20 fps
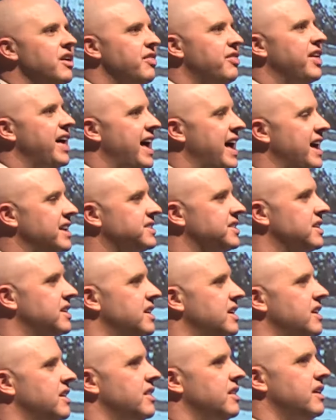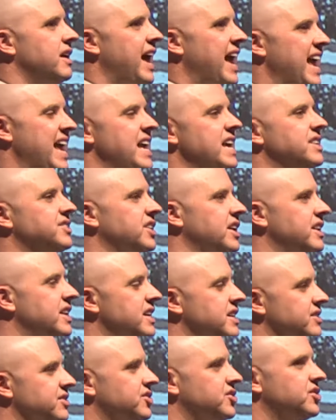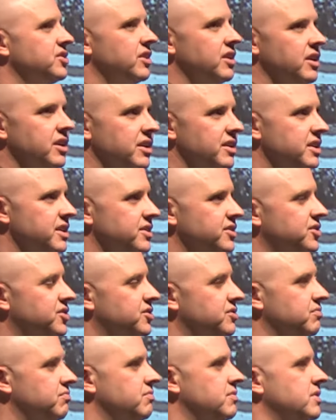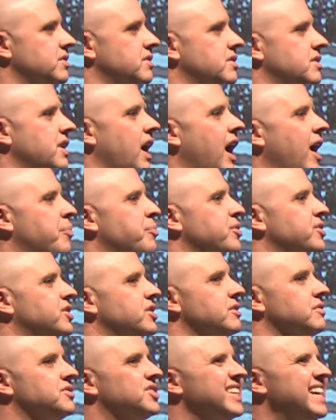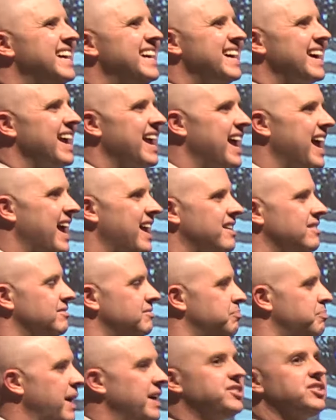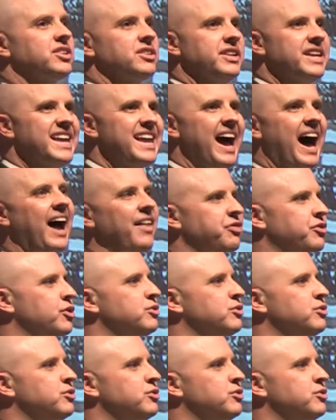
that Hayes and his, uh, his operatives basically got